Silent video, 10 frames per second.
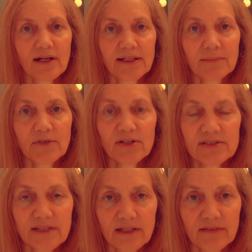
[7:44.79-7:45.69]
I am not
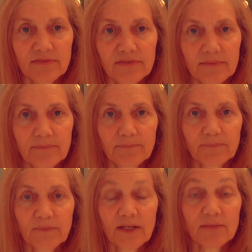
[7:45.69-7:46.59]
safe.
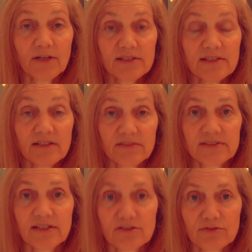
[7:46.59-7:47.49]
I am not safe. Is
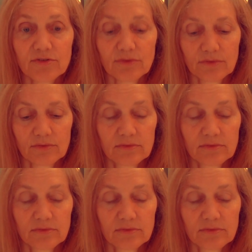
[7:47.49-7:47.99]
that true?